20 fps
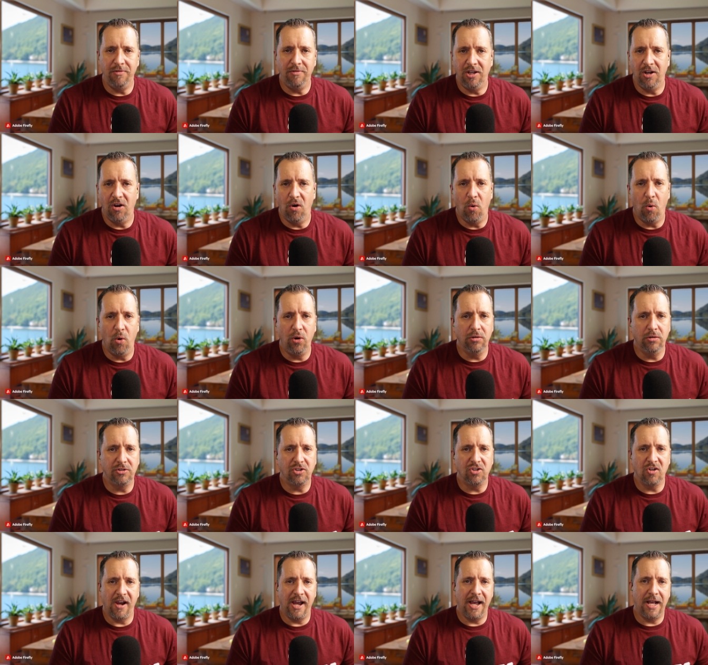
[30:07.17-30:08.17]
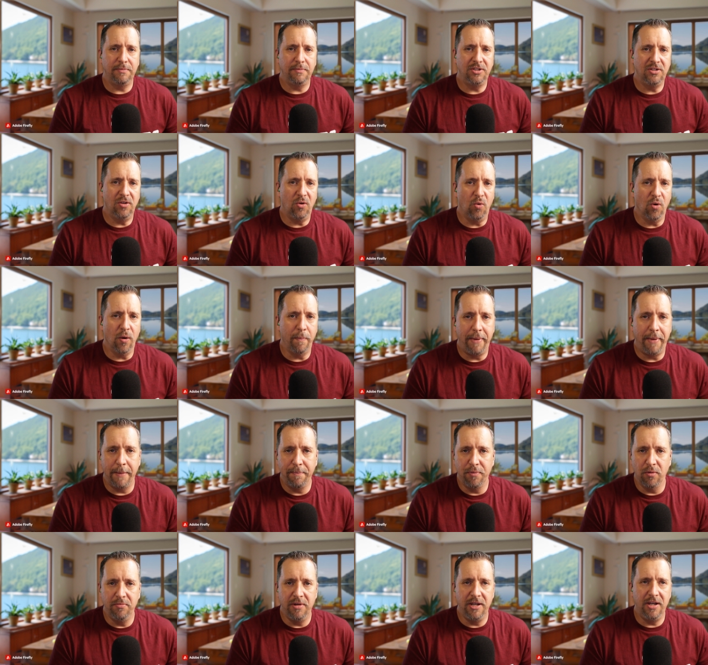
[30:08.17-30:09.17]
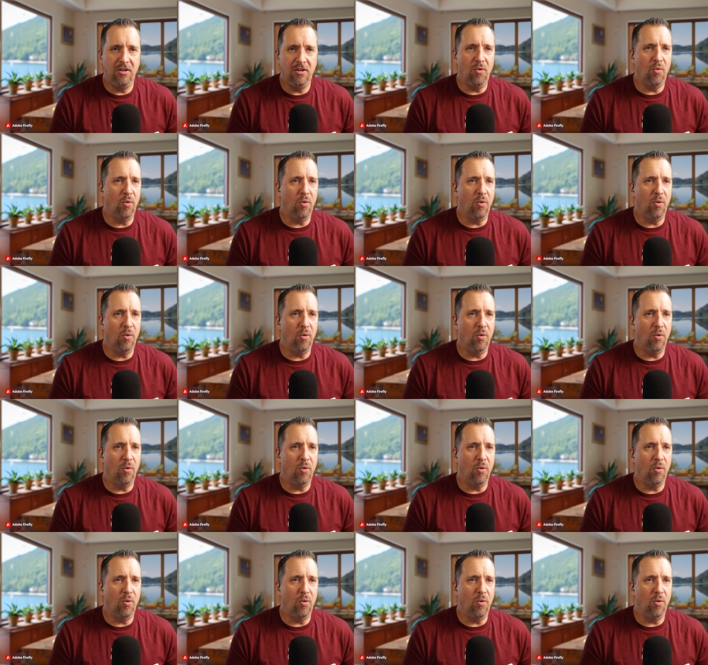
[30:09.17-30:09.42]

you know oil traps or peppermint